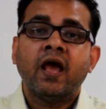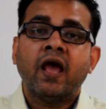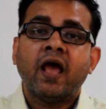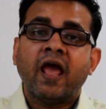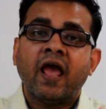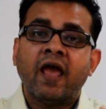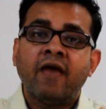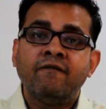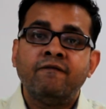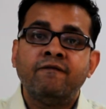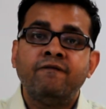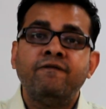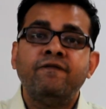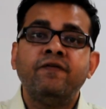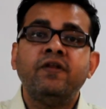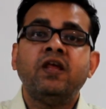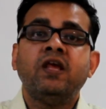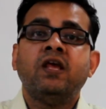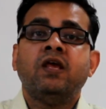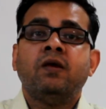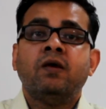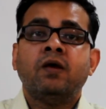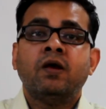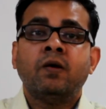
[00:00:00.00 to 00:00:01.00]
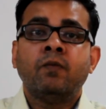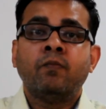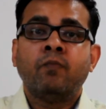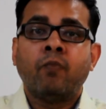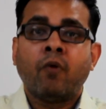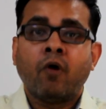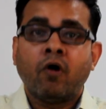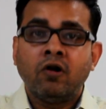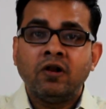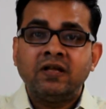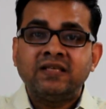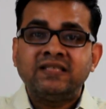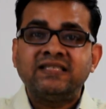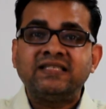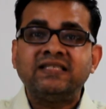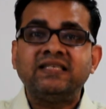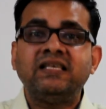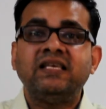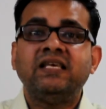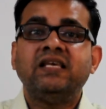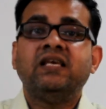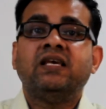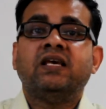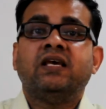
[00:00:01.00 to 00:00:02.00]
Every
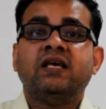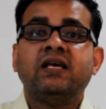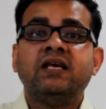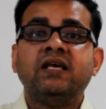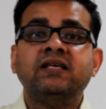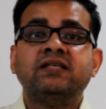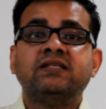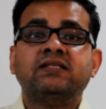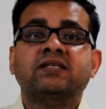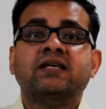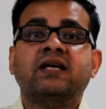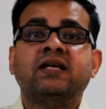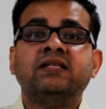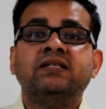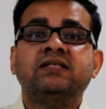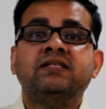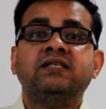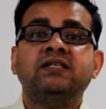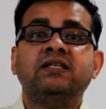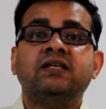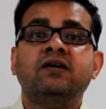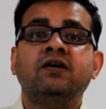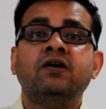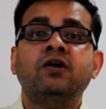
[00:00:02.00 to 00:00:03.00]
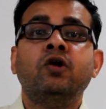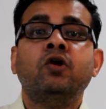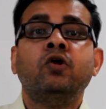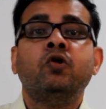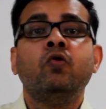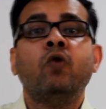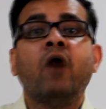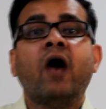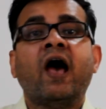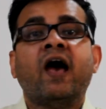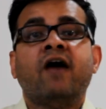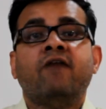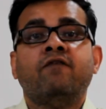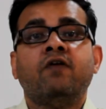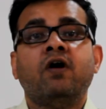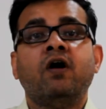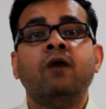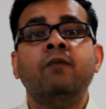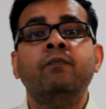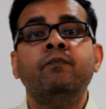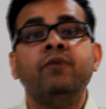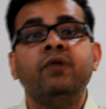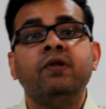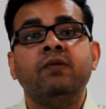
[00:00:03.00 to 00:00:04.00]
policy is considered to have a
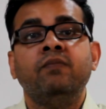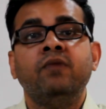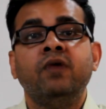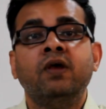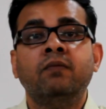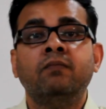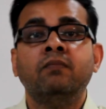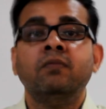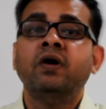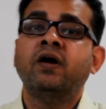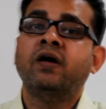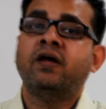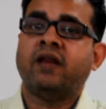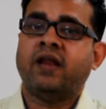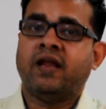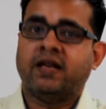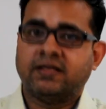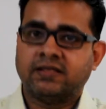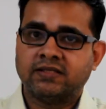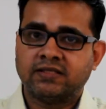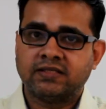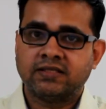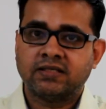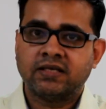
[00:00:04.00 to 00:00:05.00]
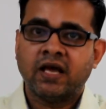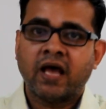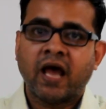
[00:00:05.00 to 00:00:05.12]
premium rates,